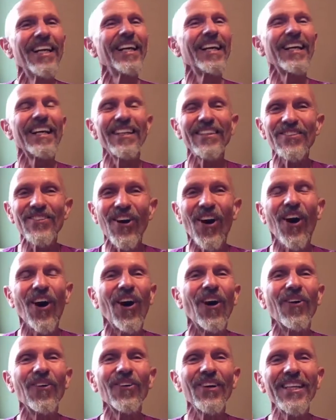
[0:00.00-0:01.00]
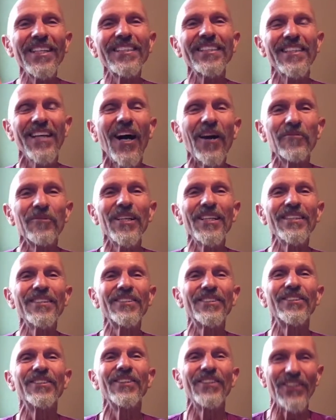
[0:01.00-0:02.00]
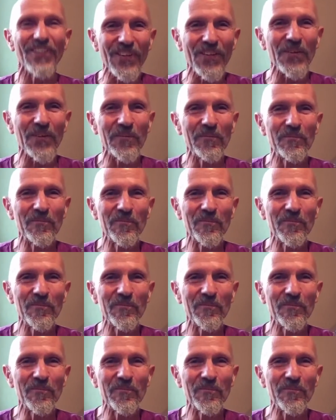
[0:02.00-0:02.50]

It's always coming to you.